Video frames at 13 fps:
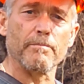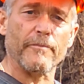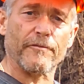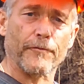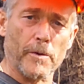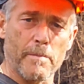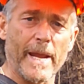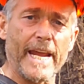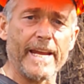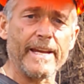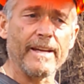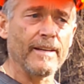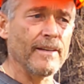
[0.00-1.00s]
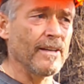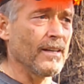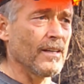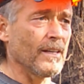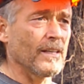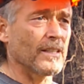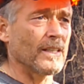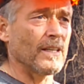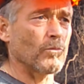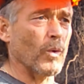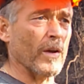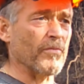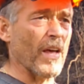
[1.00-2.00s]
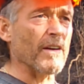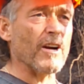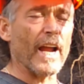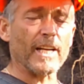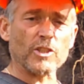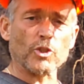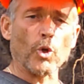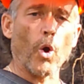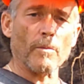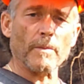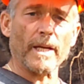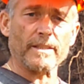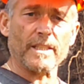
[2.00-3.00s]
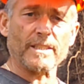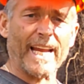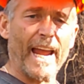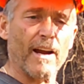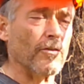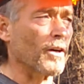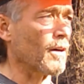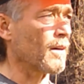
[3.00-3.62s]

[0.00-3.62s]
for me, we've never had a storm like this ever.